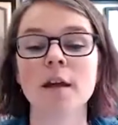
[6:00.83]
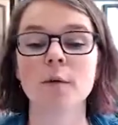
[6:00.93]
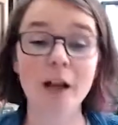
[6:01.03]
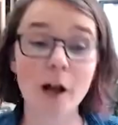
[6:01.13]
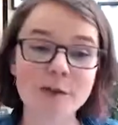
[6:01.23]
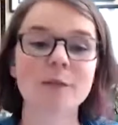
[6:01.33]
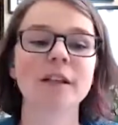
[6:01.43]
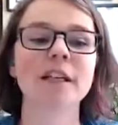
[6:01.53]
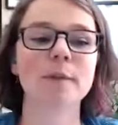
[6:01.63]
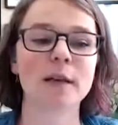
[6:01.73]
We also
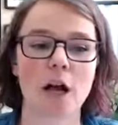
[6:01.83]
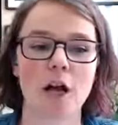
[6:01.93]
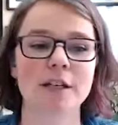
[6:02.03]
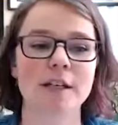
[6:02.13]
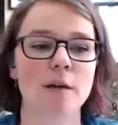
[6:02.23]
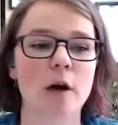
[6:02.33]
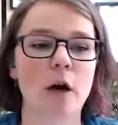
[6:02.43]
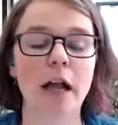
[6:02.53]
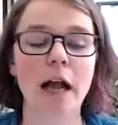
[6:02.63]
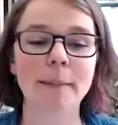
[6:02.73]
need to be conscious
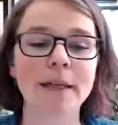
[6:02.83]
about coming